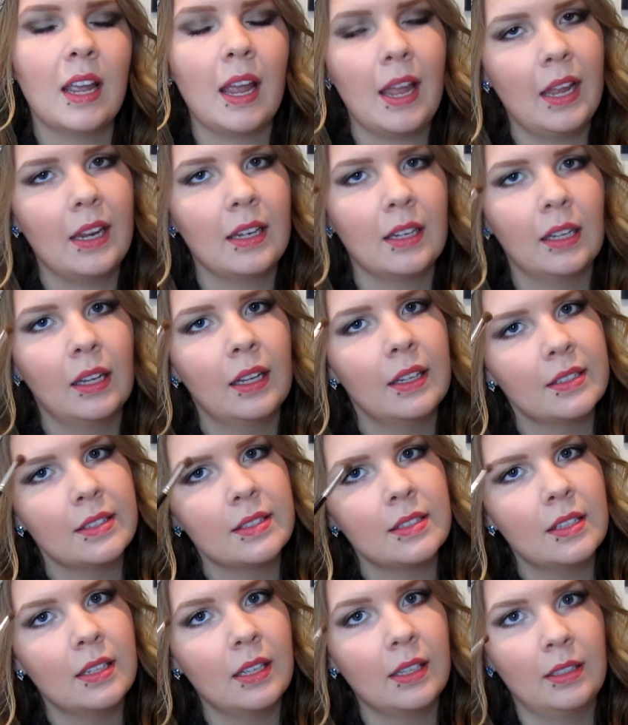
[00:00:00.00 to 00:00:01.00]
and
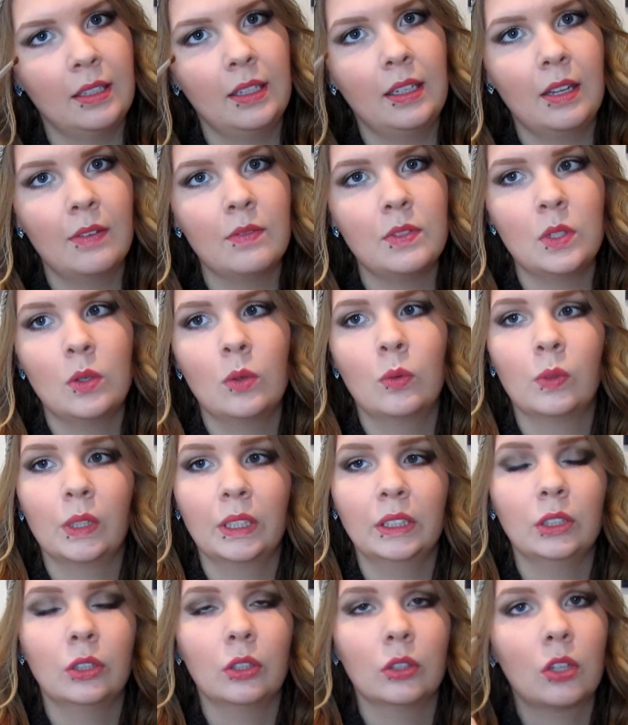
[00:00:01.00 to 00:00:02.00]
it gives you
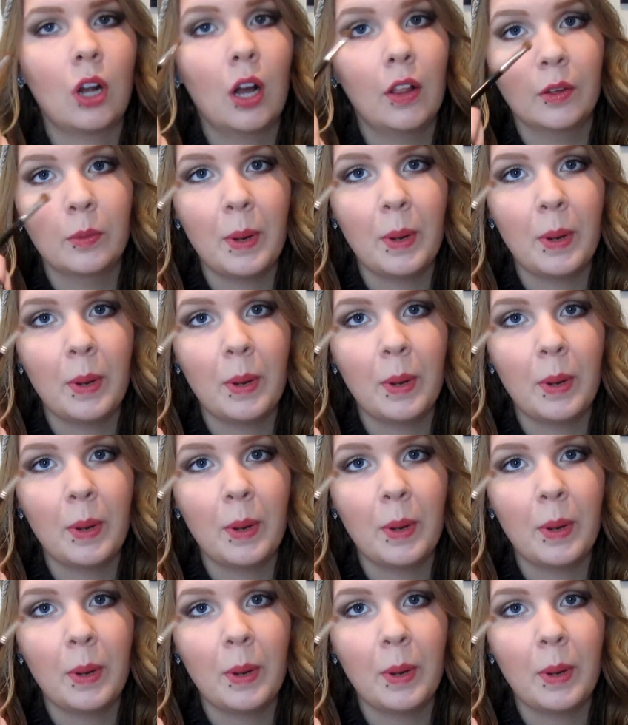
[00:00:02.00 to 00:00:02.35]
really good color